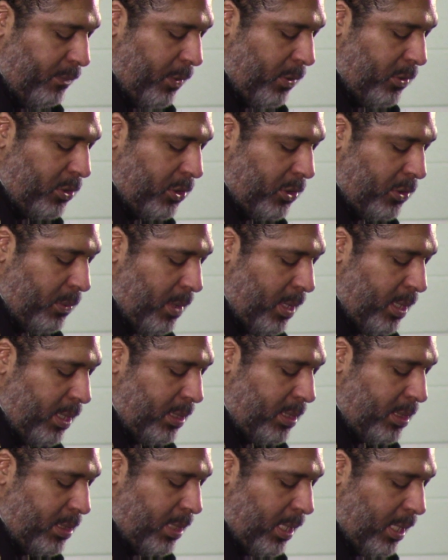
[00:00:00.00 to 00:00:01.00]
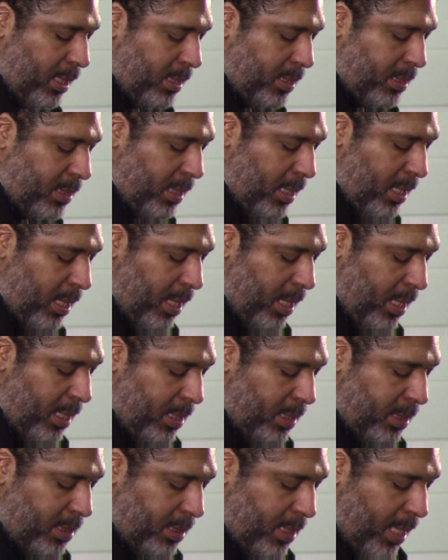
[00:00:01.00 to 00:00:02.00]
verse 26
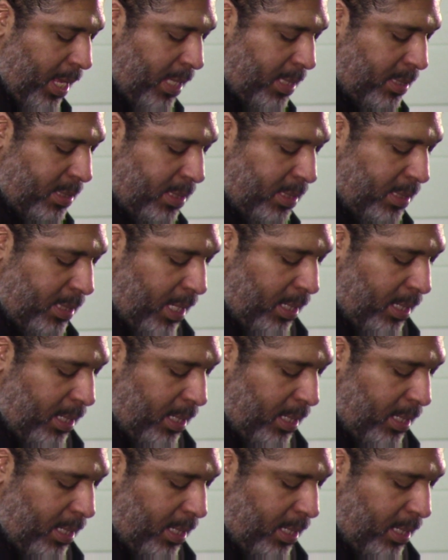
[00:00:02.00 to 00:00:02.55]
says,